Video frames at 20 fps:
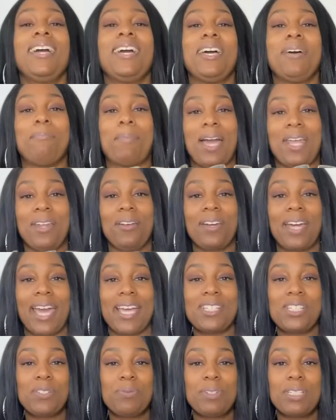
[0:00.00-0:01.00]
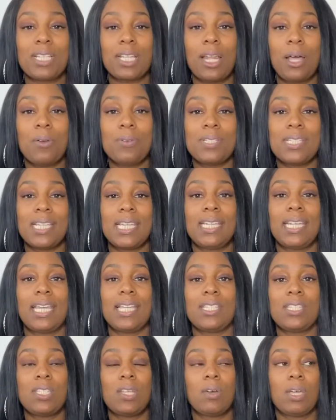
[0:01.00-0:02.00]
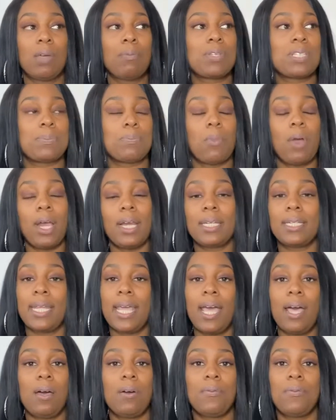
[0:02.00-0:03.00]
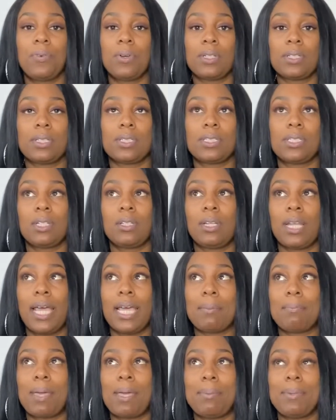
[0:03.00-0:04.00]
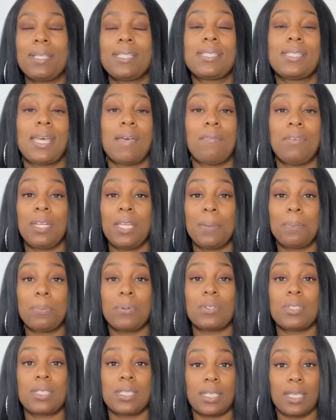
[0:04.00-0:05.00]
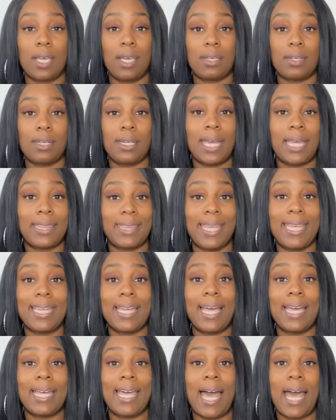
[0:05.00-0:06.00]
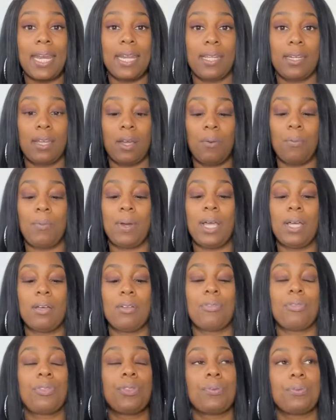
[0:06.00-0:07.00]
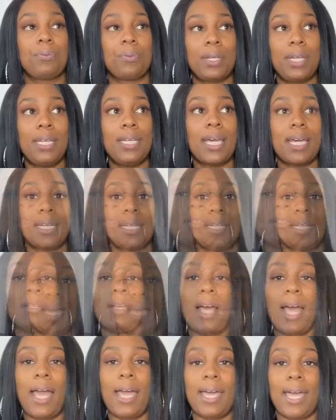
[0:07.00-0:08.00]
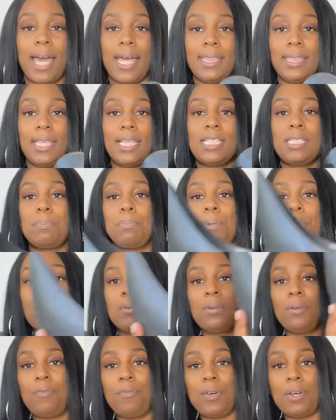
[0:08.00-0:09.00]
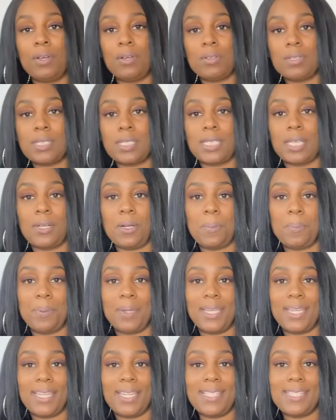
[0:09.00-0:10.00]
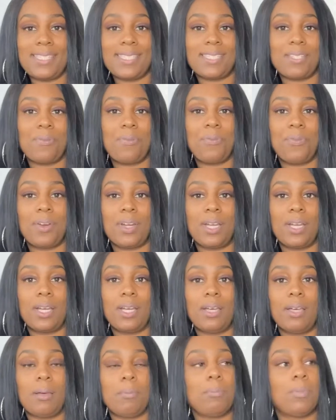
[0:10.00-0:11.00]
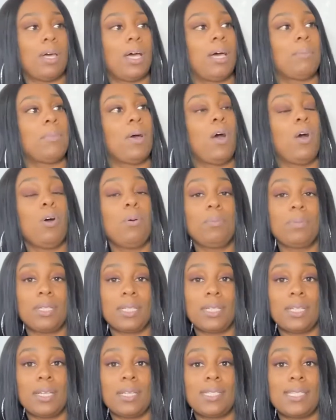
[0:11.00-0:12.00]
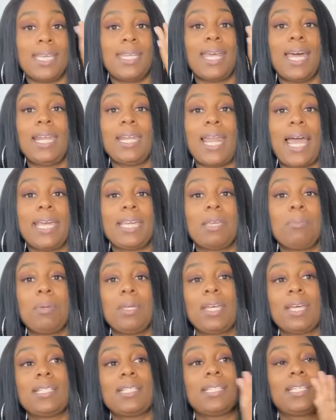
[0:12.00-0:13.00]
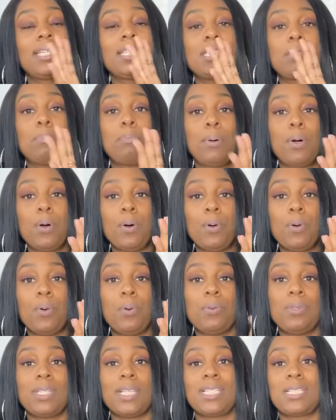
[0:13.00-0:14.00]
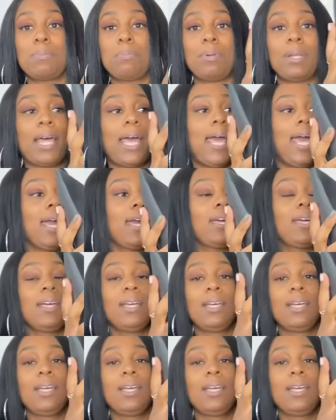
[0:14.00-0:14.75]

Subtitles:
My location was closing and so it was marked down to like maybe 70%, and I think I got it around $3.99. I got this beautiful centerpiece from HOMEGOODS, and I like it because it's bold, it's black,